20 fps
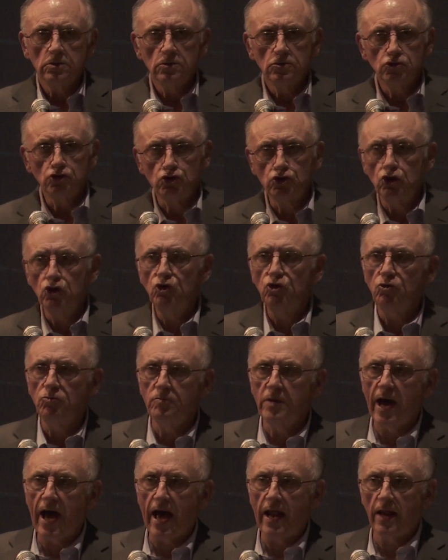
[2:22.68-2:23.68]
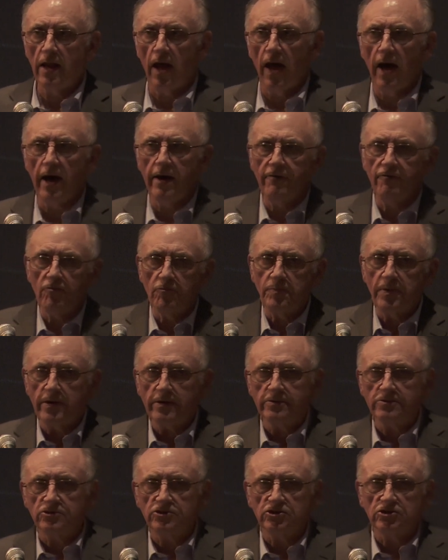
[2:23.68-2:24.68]
Zoom and live
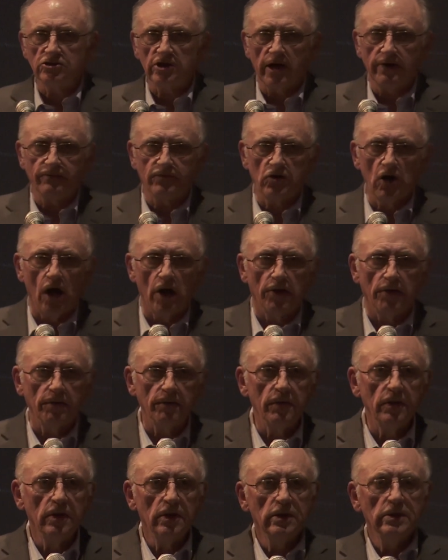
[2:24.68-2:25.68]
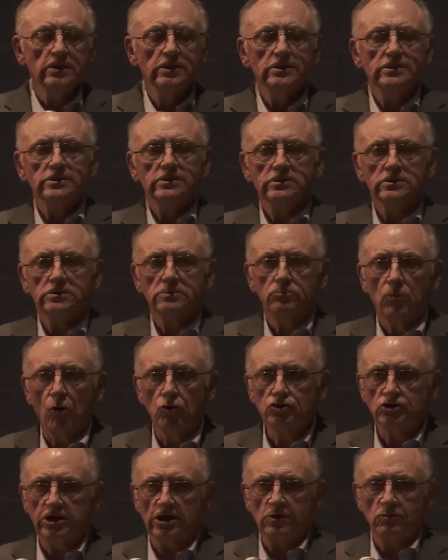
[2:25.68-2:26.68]
appearances I've done,
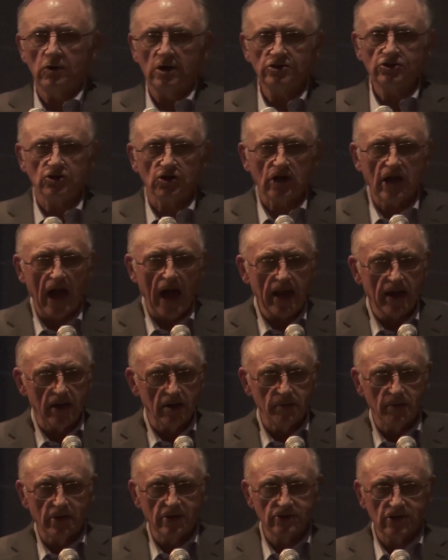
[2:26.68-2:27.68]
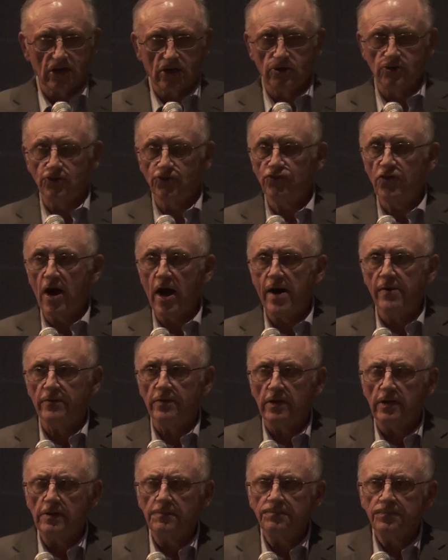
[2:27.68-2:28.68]
mostly in Western Canada because I couldn't
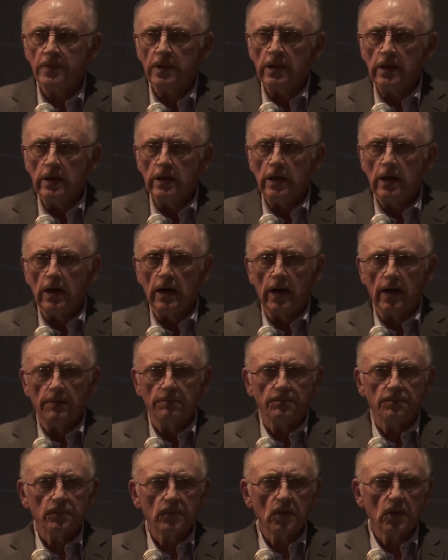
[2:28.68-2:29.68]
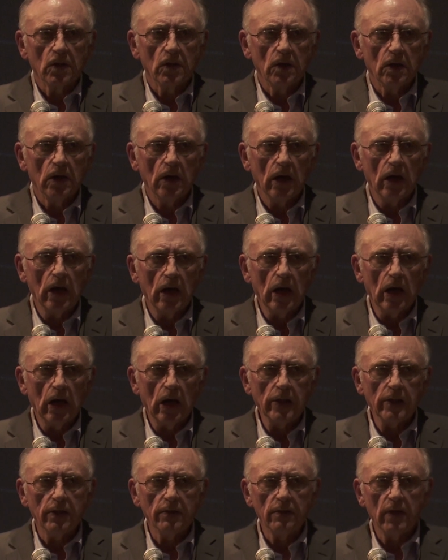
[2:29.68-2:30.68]
travel, and
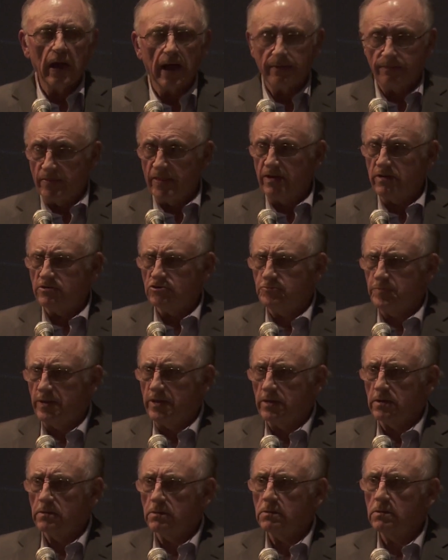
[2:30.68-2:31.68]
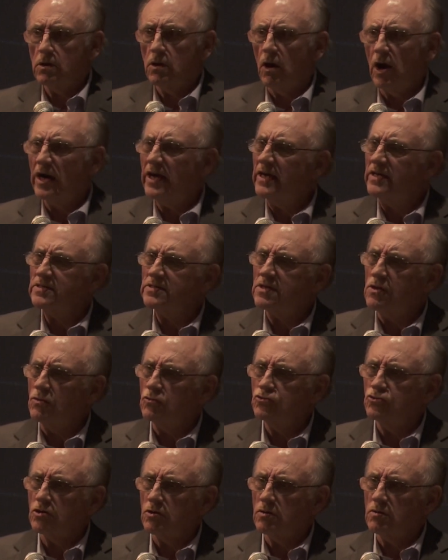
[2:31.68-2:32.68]
there's been, I guess,
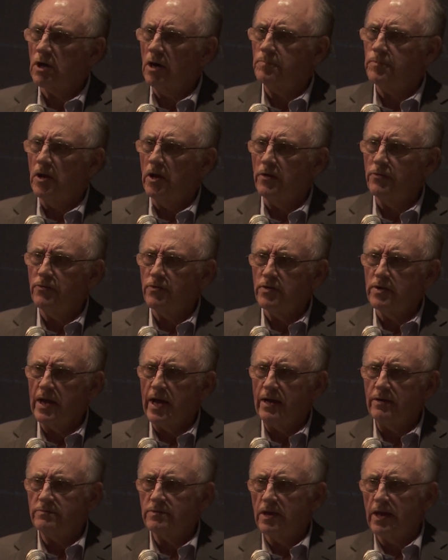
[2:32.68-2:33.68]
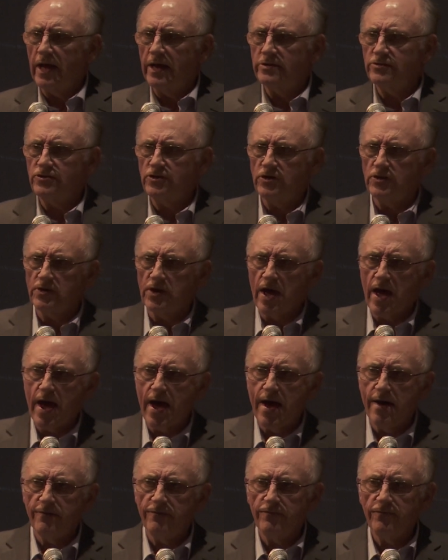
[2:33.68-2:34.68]
close to a couple hundred now in the last year and a
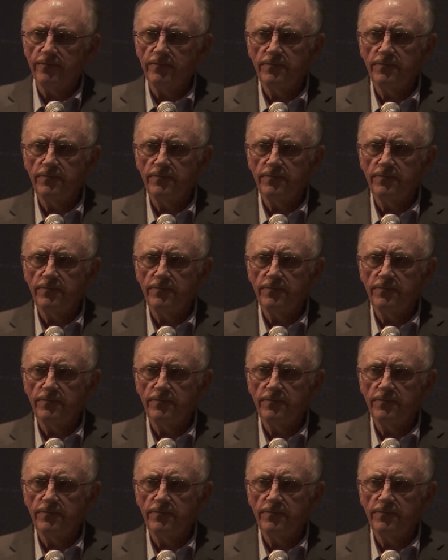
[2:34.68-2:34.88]
half.